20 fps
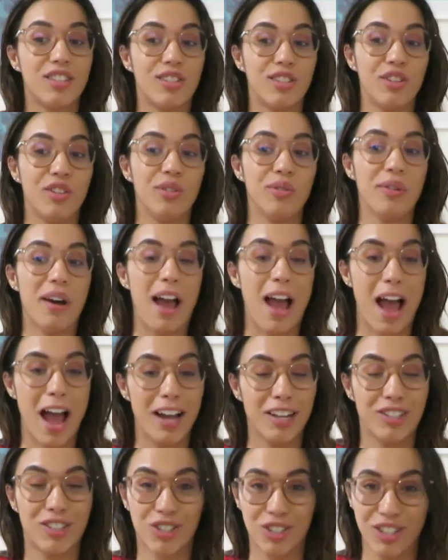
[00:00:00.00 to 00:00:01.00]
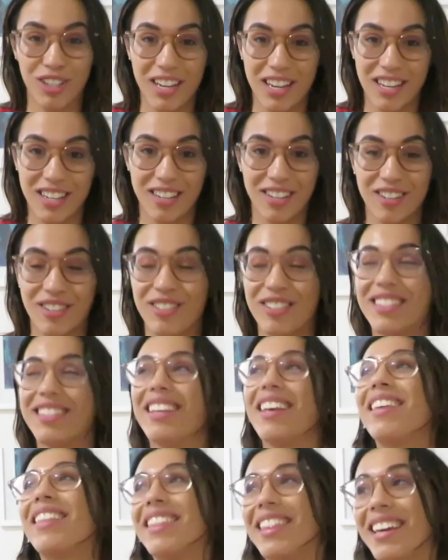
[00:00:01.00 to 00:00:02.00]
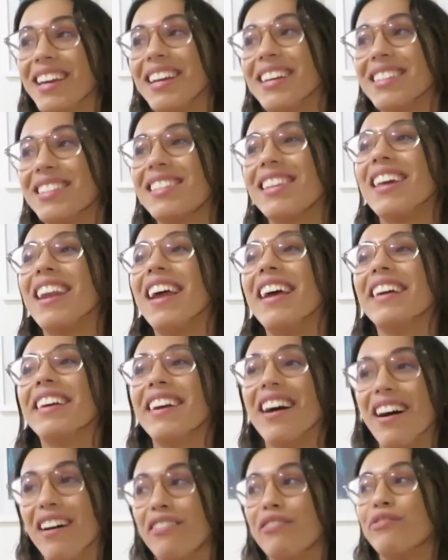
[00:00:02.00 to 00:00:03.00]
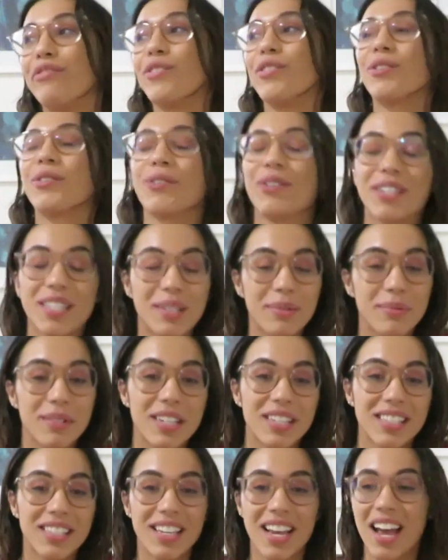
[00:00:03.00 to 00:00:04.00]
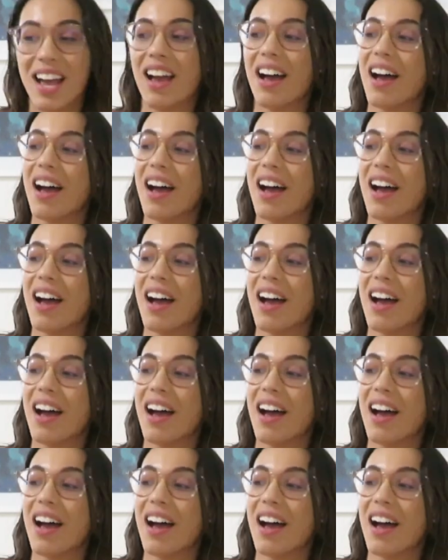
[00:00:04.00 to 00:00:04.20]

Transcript: to actually use the things that I got for Christmas.